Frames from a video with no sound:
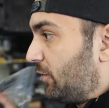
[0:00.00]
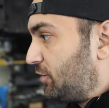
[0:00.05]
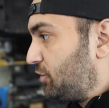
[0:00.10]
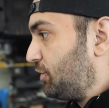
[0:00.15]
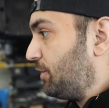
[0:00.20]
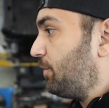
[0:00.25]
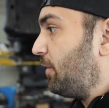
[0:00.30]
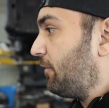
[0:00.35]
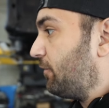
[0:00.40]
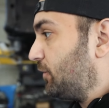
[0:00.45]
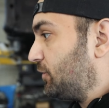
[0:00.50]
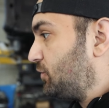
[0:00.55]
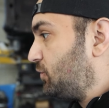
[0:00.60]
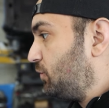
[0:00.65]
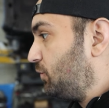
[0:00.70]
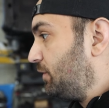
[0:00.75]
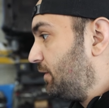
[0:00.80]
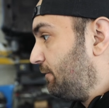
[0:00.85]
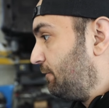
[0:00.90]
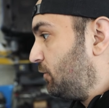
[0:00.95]
wanna jump over
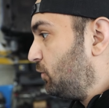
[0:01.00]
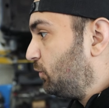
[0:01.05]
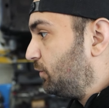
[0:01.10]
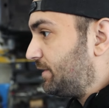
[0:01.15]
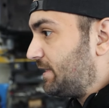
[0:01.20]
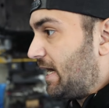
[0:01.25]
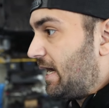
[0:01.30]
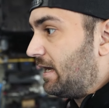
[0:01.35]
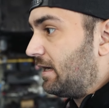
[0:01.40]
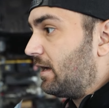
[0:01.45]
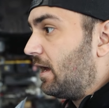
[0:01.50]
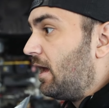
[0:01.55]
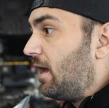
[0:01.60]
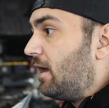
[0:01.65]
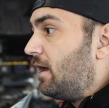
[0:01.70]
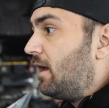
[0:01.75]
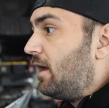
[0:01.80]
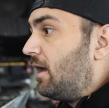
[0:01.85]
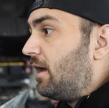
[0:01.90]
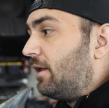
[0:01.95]
to the fuel tank.
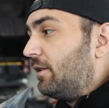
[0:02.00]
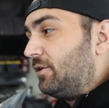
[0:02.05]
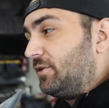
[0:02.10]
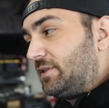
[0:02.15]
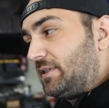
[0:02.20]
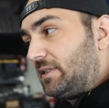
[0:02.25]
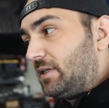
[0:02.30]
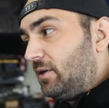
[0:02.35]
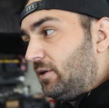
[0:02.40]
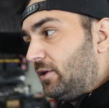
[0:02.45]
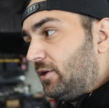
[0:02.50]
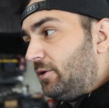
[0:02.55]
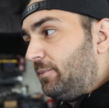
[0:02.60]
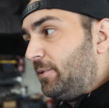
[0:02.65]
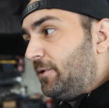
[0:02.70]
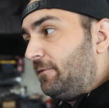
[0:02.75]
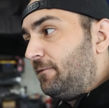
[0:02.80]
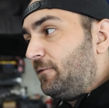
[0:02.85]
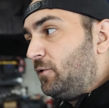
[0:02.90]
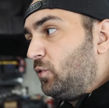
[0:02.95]
There's still a little
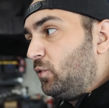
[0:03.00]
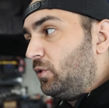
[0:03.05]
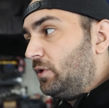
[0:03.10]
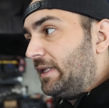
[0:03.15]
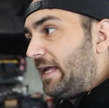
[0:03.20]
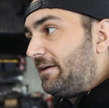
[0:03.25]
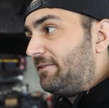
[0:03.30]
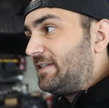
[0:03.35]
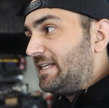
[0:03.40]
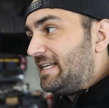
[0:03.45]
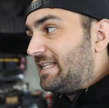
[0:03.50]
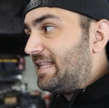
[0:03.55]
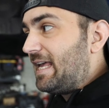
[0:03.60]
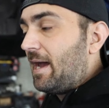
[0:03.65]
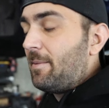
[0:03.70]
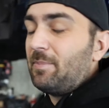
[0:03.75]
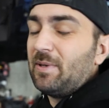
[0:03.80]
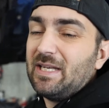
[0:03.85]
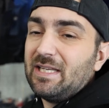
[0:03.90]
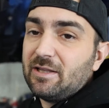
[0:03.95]
bit of fuel left in
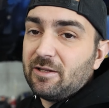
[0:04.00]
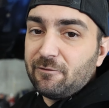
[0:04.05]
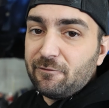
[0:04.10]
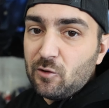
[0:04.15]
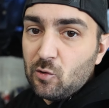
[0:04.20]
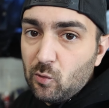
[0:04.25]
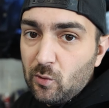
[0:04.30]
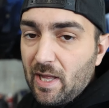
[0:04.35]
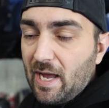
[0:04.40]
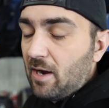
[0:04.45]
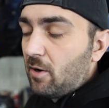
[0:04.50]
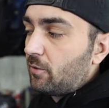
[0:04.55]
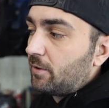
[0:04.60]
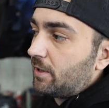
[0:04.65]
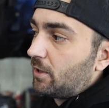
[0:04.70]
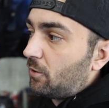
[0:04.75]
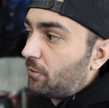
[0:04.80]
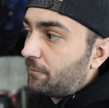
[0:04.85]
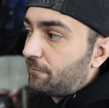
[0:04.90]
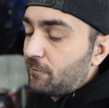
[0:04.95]
that, but get the fuel out,
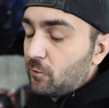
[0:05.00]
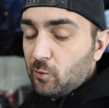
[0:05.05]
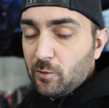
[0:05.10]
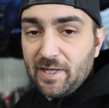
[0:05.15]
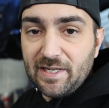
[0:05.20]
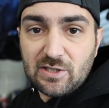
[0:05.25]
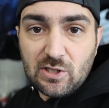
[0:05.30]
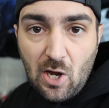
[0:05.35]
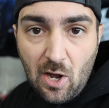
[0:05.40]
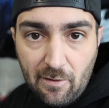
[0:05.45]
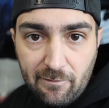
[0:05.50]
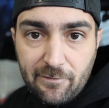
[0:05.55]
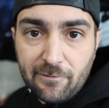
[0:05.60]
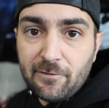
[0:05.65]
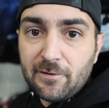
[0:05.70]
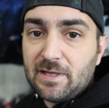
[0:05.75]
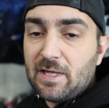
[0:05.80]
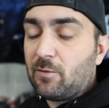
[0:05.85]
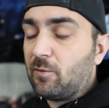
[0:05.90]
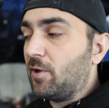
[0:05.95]
get all the fuel lines off
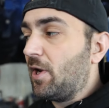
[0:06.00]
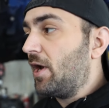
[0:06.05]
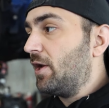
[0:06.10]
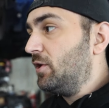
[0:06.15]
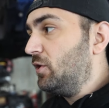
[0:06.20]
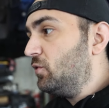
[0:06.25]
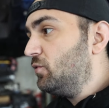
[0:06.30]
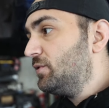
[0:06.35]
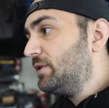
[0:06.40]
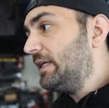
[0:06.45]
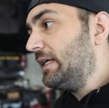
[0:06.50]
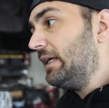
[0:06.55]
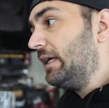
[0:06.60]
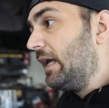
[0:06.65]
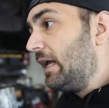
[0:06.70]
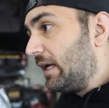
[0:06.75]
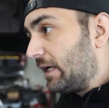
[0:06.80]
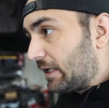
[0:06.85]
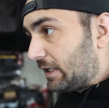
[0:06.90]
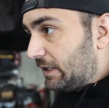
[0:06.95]
of it that we're not using,
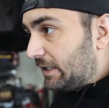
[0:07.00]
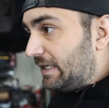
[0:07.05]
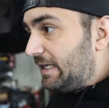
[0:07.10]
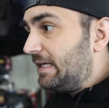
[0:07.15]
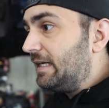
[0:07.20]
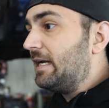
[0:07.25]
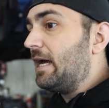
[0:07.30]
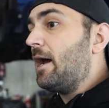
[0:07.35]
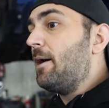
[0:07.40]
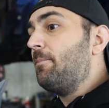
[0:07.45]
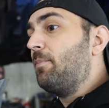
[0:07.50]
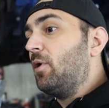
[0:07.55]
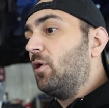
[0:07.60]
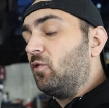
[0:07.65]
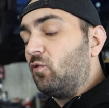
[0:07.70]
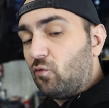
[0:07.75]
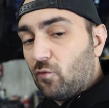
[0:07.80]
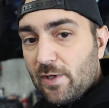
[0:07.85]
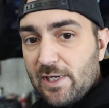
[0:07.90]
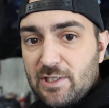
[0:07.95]
clean it
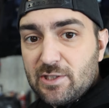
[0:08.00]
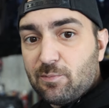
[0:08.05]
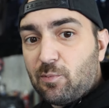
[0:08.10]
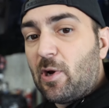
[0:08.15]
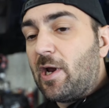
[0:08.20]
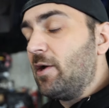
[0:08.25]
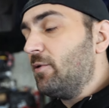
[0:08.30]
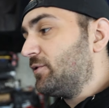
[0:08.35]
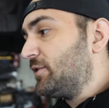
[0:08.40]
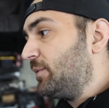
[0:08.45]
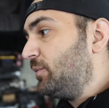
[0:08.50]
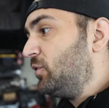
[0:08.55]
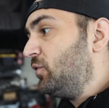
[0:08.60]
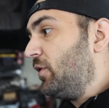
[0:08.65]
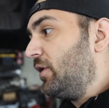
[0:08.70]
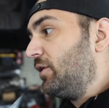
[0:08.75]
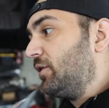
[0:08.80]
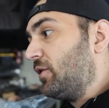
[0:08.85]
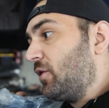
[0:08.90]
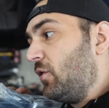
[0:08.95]
up, respray it with some new
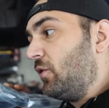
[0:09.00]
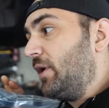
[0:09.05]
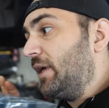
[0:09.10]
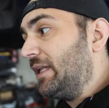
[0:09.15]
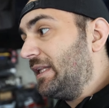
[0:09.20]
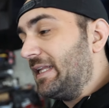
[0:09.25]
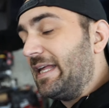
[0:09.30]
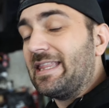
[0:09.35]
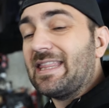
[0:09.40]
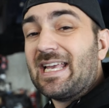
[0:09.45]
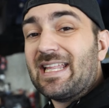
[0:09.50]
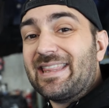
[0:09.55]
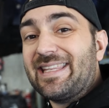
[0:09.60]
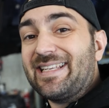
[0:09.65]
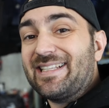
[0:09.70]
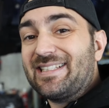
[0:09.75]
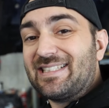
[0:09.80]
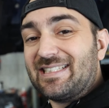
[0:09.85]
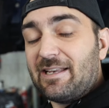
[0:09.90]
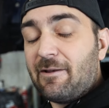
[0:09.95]
undercoating, let that
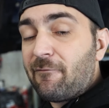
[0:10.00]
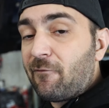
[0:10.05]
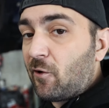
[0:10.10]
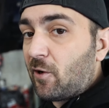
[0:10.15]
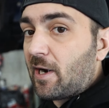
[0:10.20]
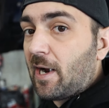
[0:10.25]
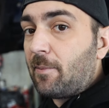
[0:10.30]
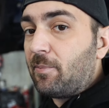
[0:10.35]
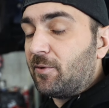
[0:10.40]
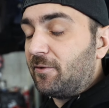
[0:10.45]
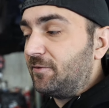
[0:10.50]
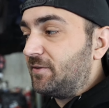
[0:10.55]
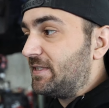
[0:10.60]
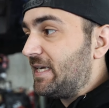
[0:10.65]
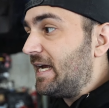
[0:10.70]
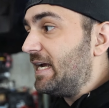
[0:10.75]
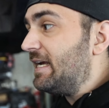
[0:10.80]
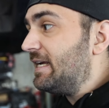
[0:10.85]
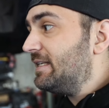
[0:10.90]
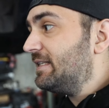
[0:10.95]
thing sit for a couple of
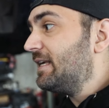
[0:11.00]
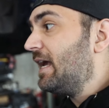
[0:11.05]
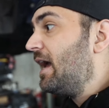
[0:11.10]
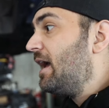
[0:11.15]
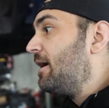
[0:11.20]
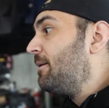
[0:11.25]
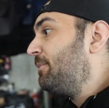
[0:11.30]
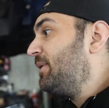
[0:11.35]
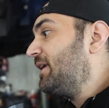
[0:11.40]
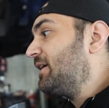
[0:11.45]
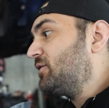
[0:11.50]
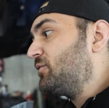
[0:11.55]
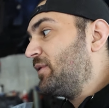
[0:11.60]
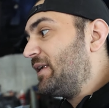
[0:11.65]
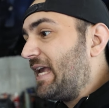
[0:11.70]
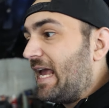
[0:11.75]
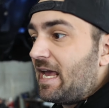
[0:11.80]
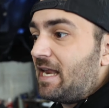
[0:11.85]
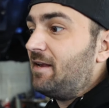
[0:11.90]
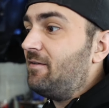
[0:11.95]
days because we
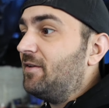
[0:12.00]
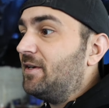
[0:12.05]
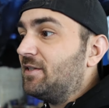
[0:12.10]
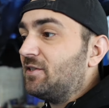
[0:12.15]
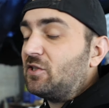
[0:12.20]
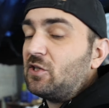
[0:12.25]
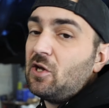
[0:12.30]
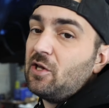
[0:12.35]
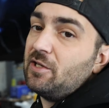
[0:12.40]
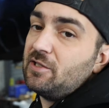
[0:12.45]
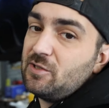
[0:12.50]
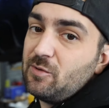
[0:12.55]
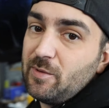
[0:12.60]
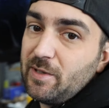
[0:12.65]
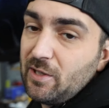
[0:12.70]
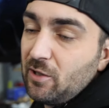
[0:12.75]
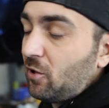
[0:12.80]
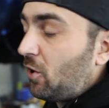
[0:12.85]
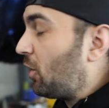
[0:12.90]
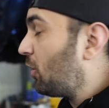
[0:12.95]
can't even install it till we get our